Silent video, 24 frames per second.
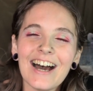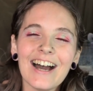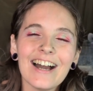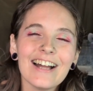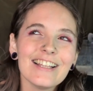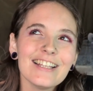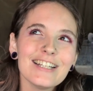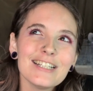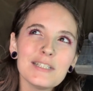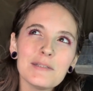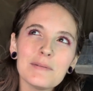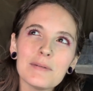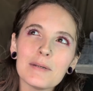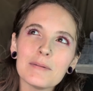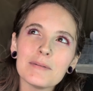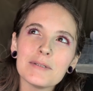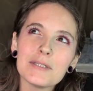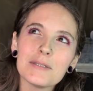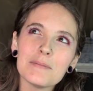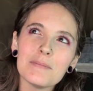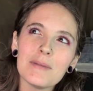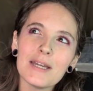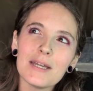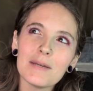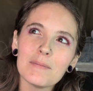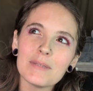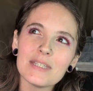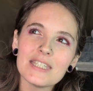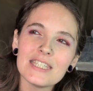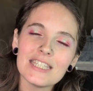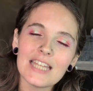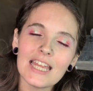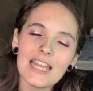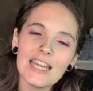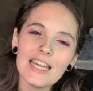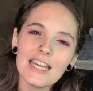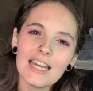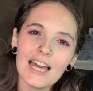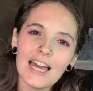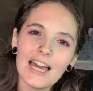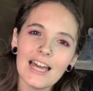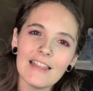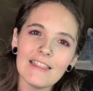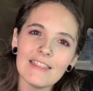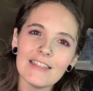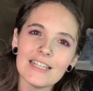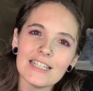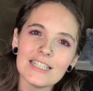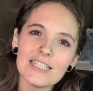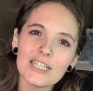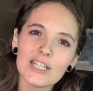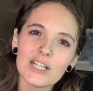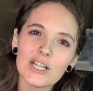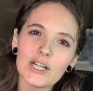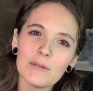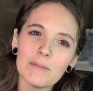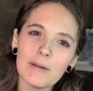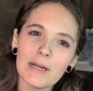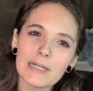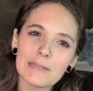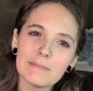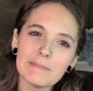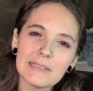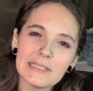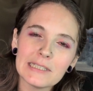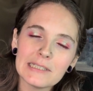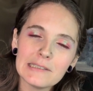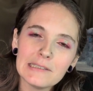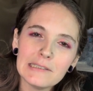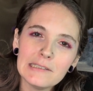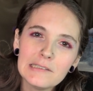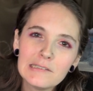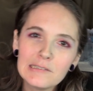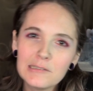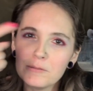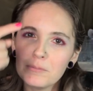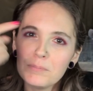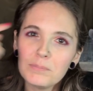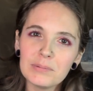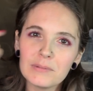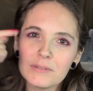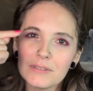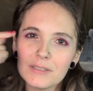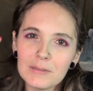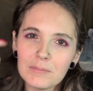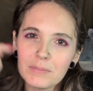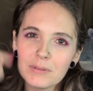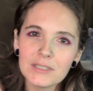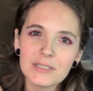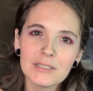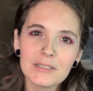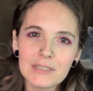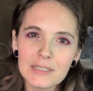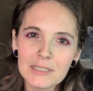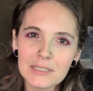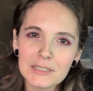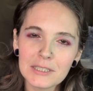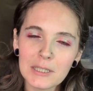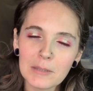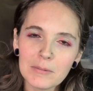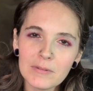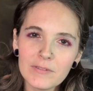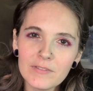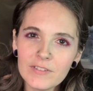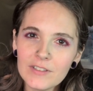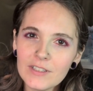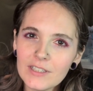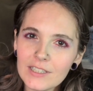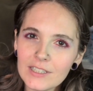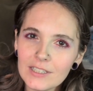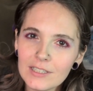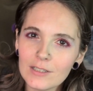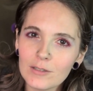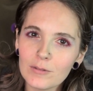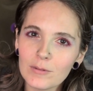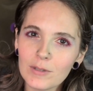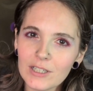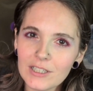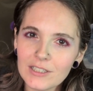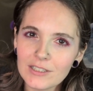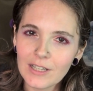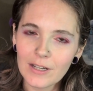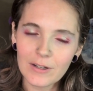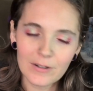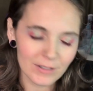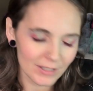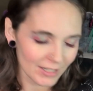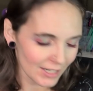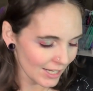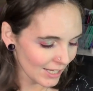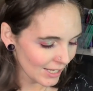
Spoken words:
I like to be able to make a mistake and then to go back and be like, nope, and put something on top of it, and it works out.